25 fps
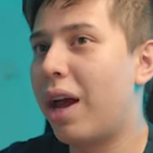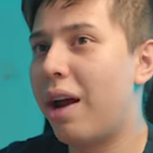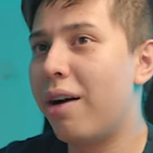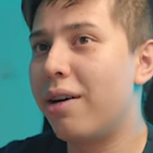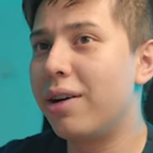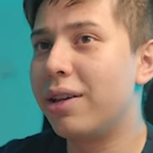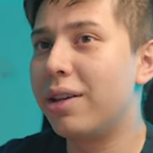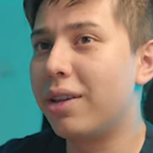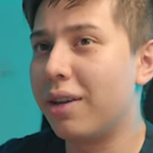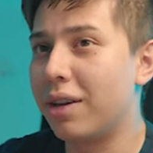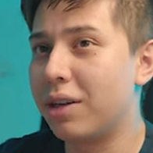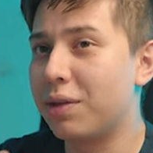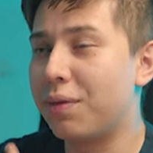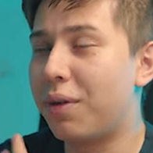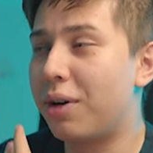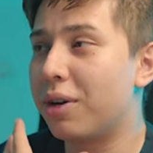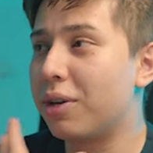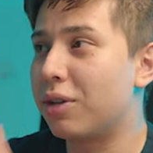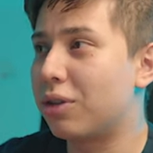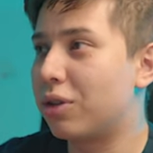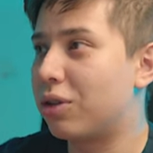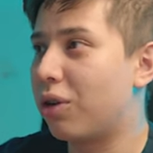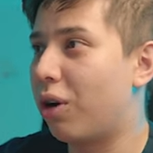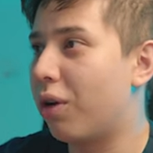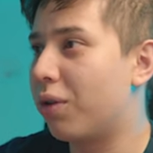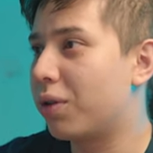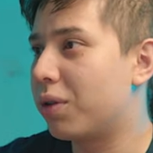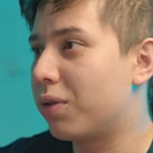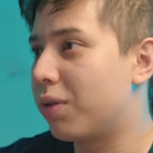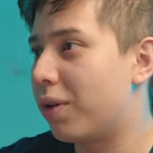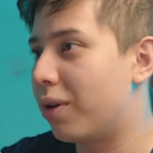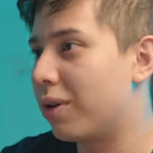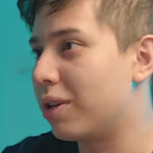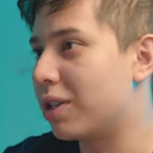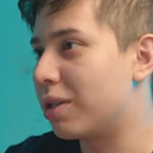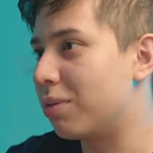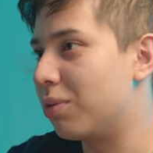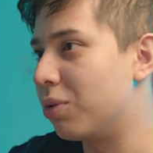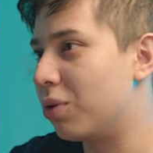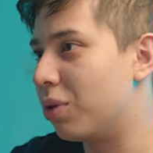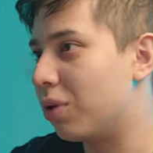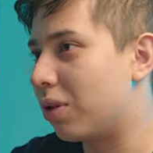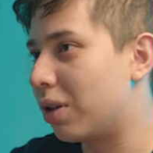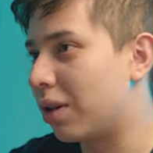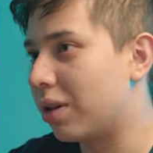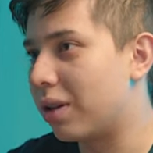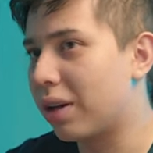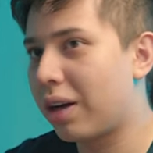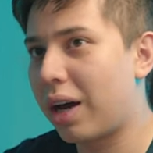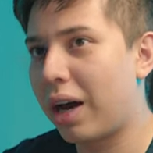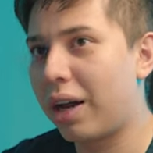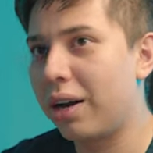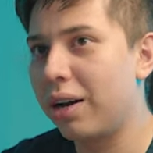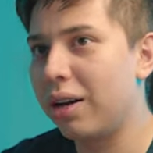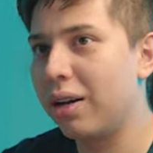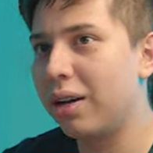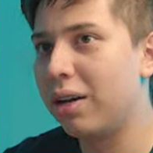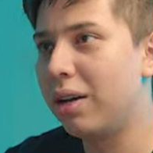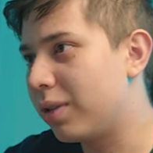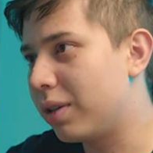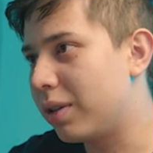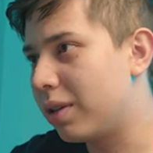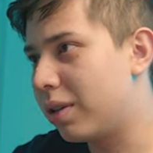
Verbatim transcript: Everything's very soft, very smooth, and it kind of,